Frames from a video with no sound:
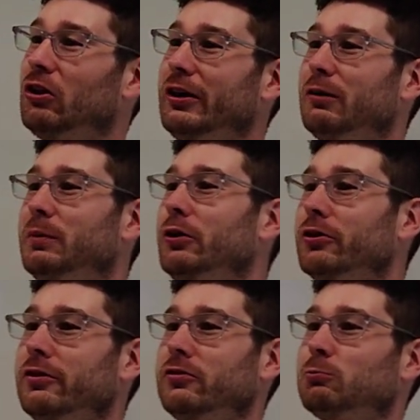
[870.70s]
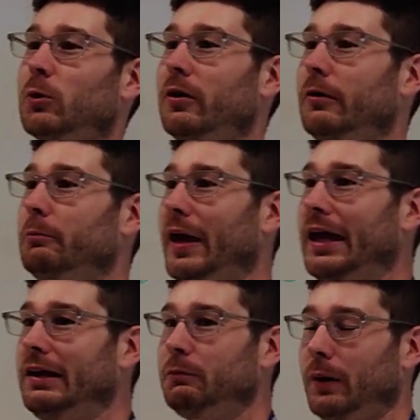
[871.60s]
early computers were
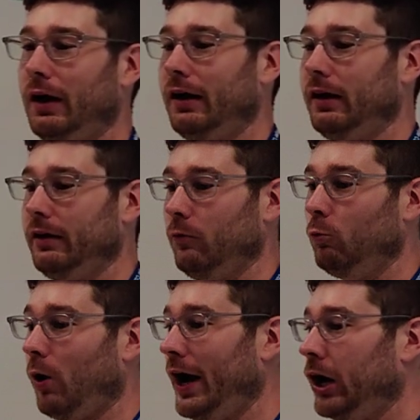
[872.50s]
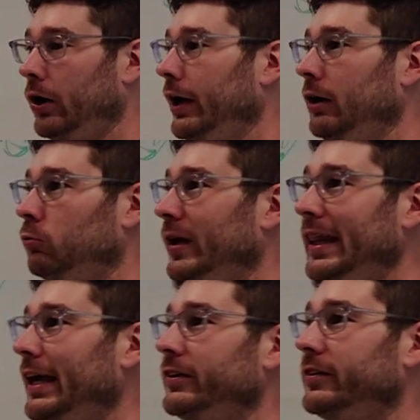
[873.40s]
made by wiring
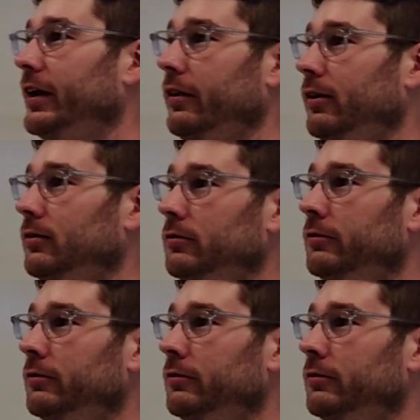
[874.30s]
relays together.